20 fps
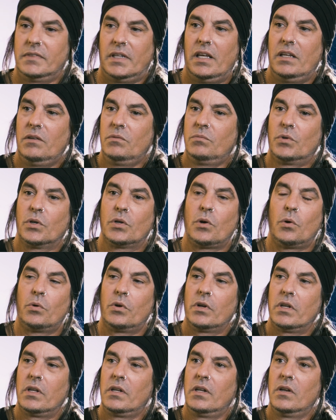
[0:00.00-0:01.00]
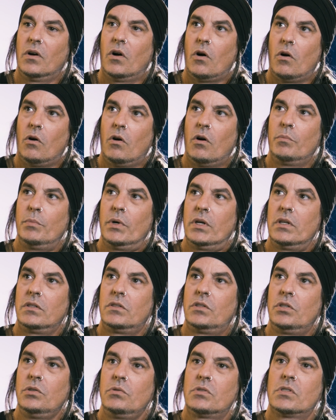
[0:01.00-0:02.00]
he recorded all
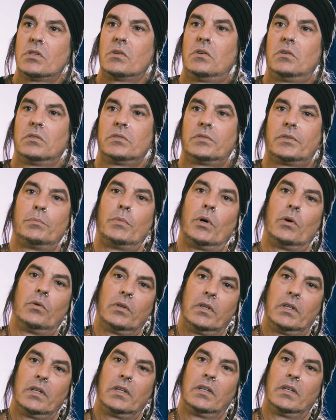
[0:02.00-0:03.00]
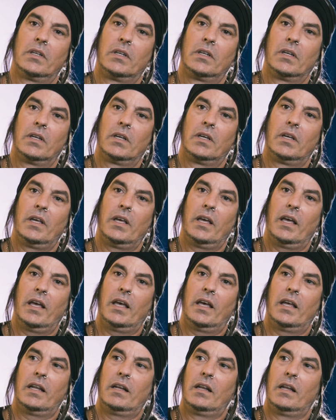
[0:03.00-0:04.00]
but 2 songs remotely.
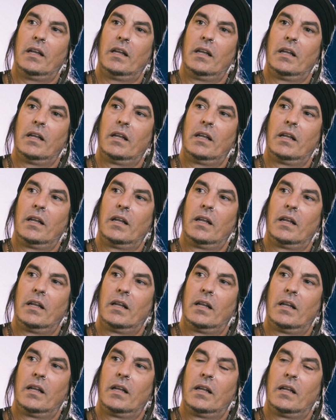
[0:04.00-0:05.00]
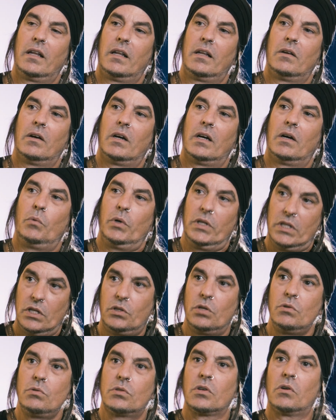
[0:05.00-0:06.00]
And we did
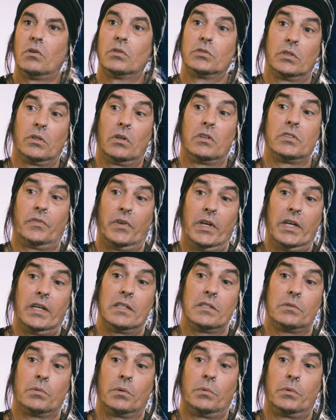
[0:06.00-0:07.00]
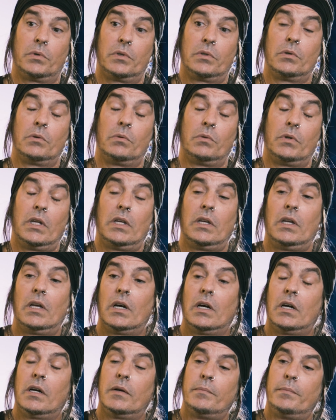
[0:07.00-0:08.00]
2 songs in Las Vegas when we were doing
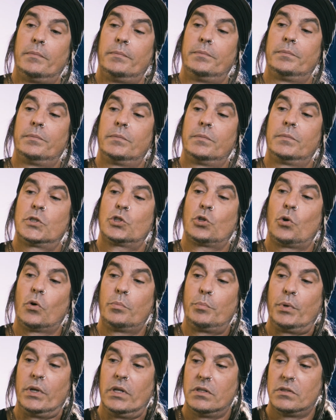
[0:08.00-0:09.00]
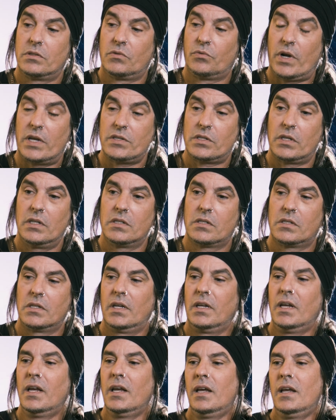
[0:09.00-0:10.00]
the Scorpions
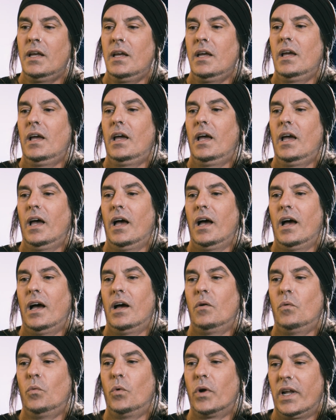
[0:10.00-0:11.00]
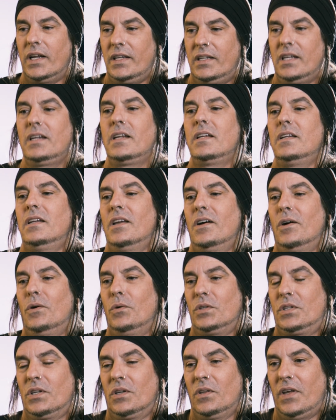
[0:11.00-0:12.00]
residency. What I didn't know
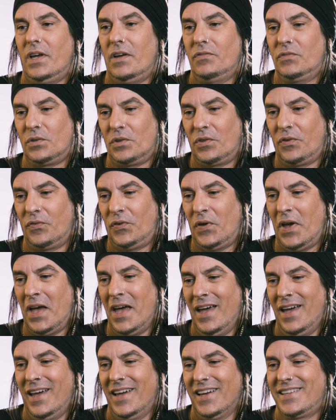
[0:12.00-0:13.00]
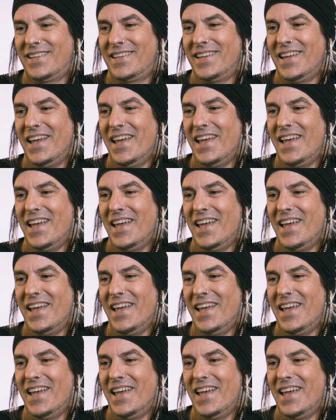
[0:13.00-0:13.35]
until after the fact,